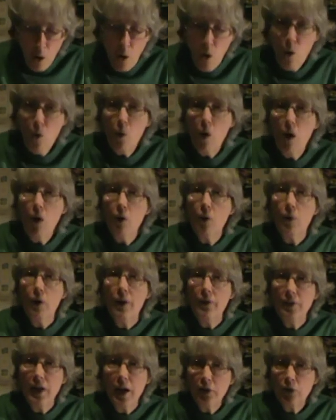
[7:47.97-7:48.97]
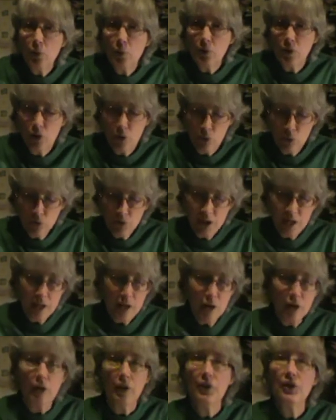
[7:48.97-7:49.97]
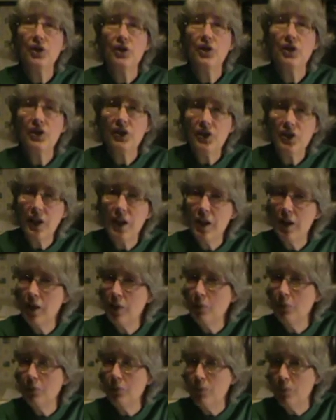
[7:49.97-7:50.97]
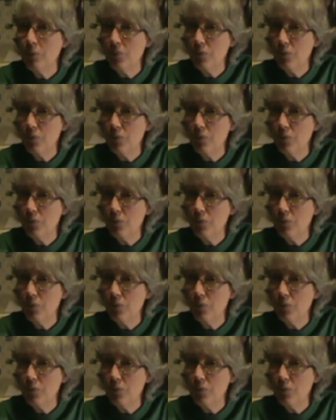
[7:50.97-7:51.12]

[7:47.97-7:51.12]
Oh, that's what goes here. It's the same